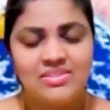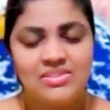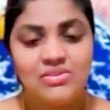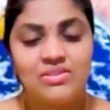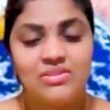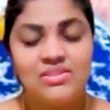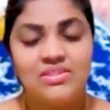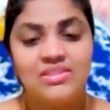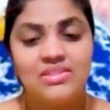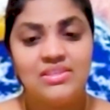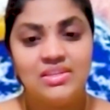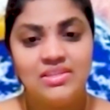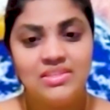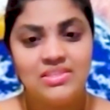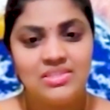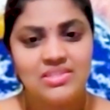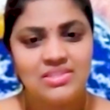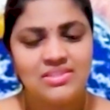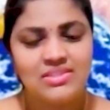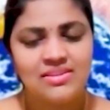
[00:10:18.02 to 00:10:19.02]
So
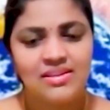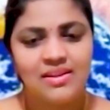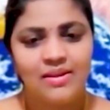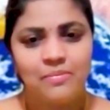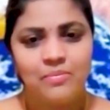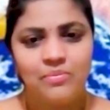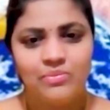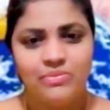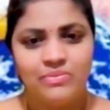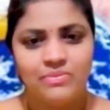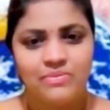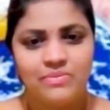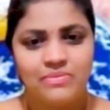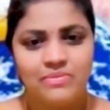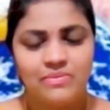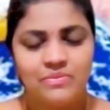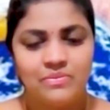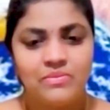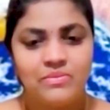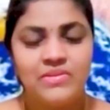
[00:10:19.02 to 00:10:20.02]
this
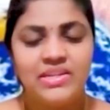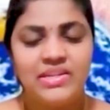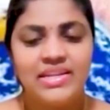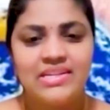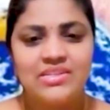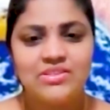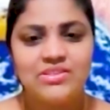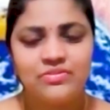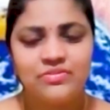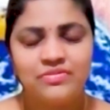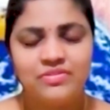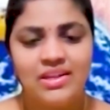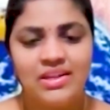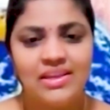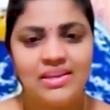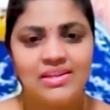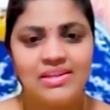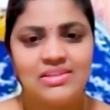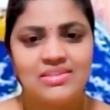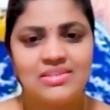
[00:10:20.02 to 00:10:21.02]
net of
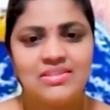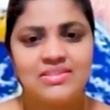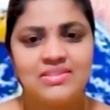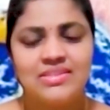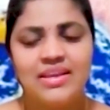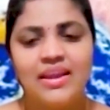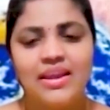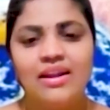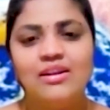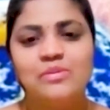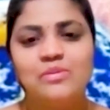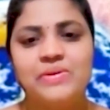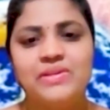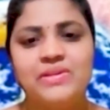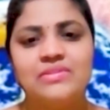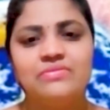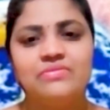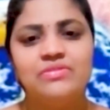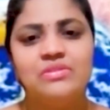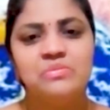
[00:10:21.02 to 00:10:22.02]
light is held
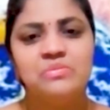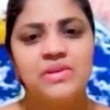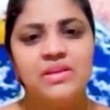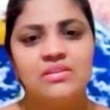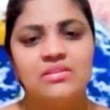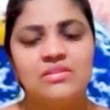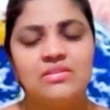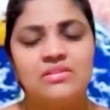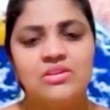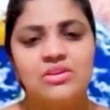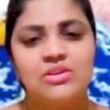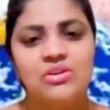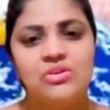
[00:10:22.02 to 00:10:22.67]
by the women